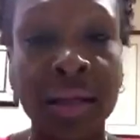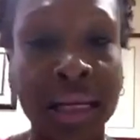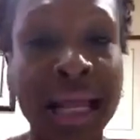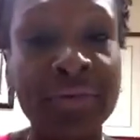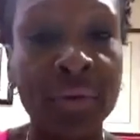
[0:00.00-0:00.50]
the
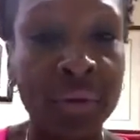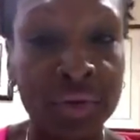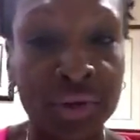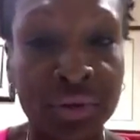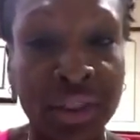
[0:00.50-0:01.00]
level of
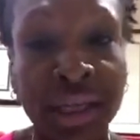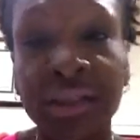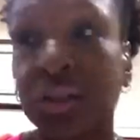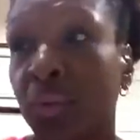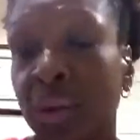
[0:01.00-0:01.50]

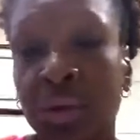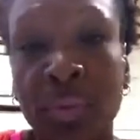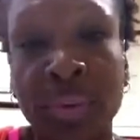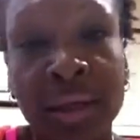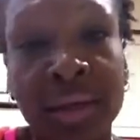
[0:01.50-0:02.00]
adjudication, whether you
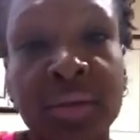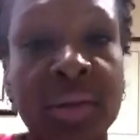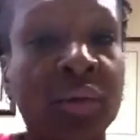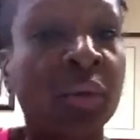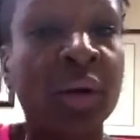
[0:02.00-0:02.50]
pled guilty
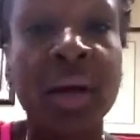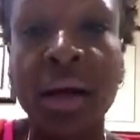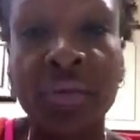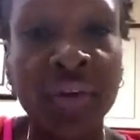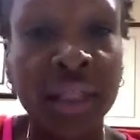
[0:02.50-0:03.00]
to
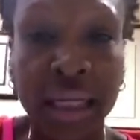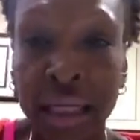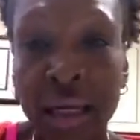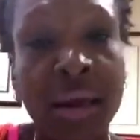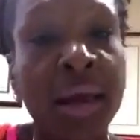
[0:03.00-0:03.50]
a
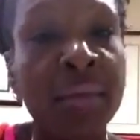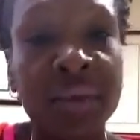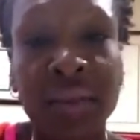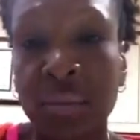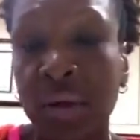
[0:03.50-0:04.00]
felony, an A
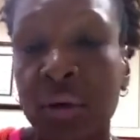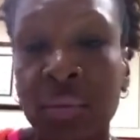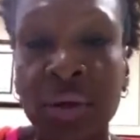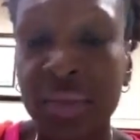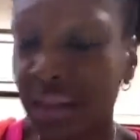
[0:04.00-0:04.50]
misdemeanor, or
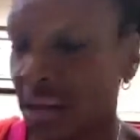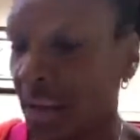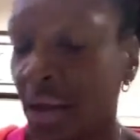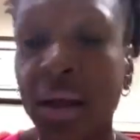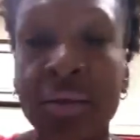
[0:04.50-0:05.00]
B
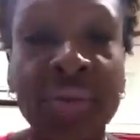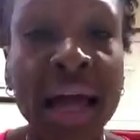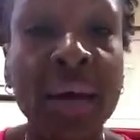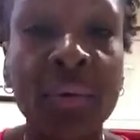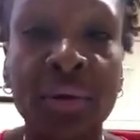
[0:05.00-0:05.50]
misdemeanor,
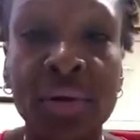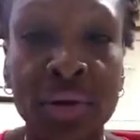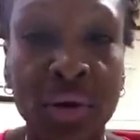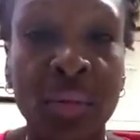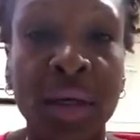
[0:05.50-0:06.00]
that will
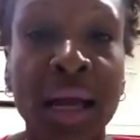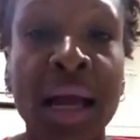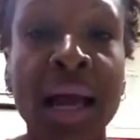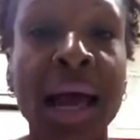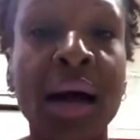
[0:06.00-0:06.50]
determine
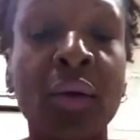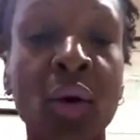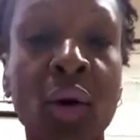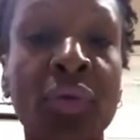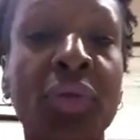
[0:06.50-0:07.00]
how
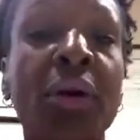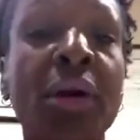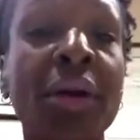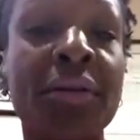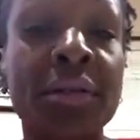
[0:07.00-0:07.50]
long the
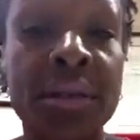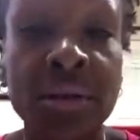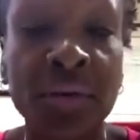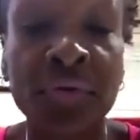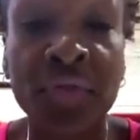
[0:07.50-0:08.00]

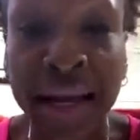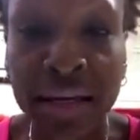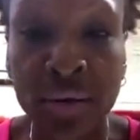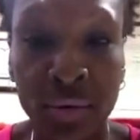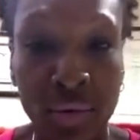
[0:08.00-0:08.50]

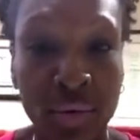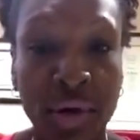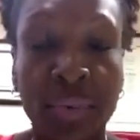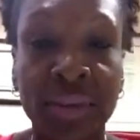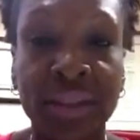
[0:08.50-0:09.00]
final
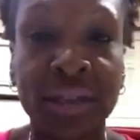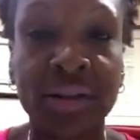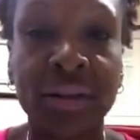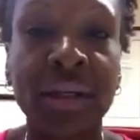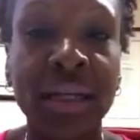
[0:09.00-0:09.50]
order of
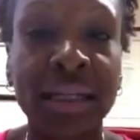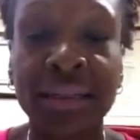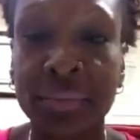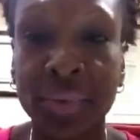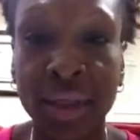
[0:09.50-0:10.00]
protection is
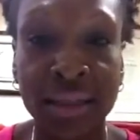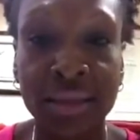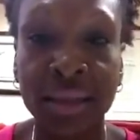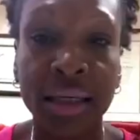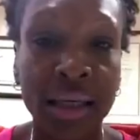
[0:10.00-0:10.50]
in place.
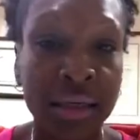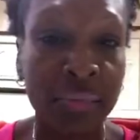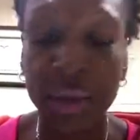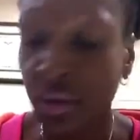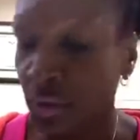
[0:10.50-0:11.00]
And again,
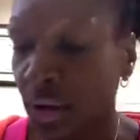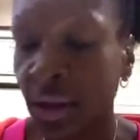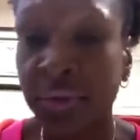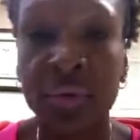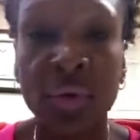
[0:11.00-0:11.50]
depending on the
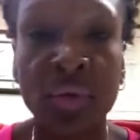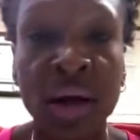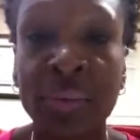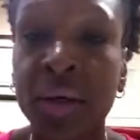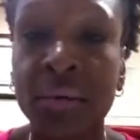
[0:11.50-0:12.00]
level of the
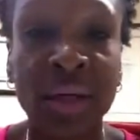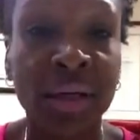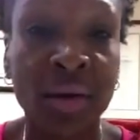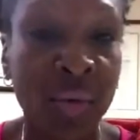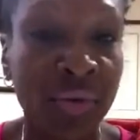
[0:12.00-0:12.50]
crime, it could be
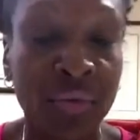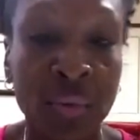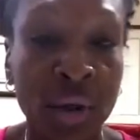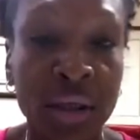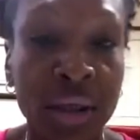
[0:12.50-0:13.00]
anywhere
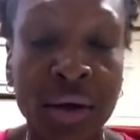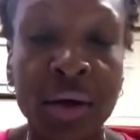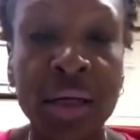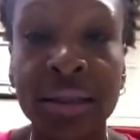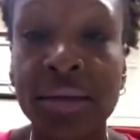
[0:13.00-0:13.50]
from 1 year
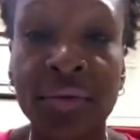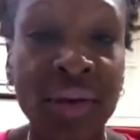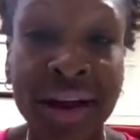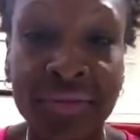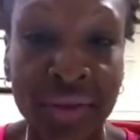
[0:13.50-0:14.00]
to
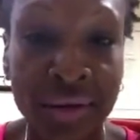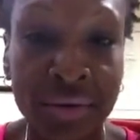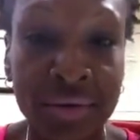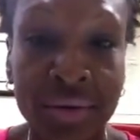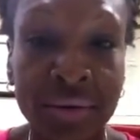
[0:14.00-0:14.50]
5
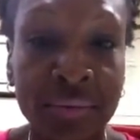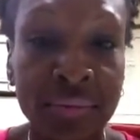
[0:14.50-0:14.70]
years.